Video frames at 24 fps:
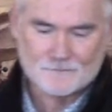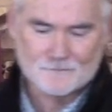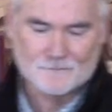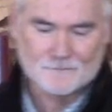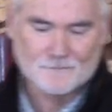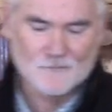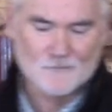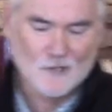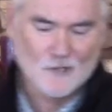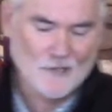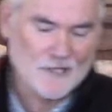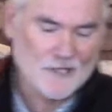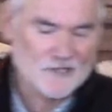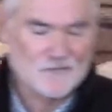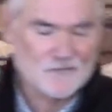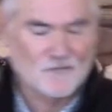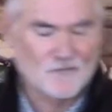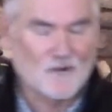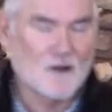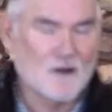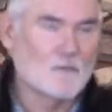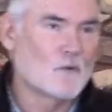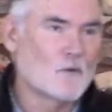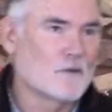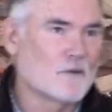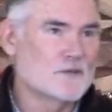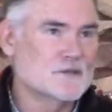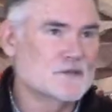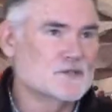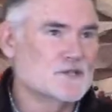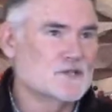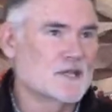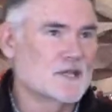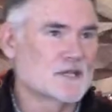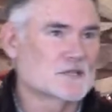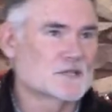Well, that's far more than
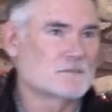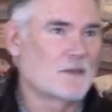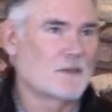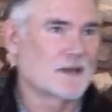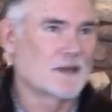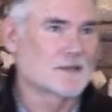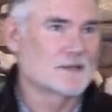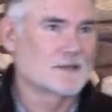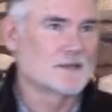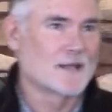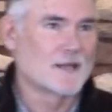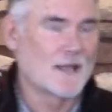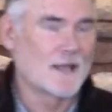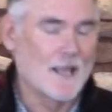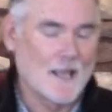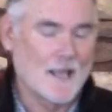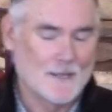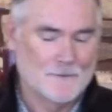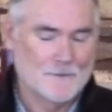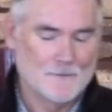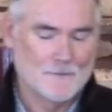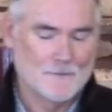she expected to get.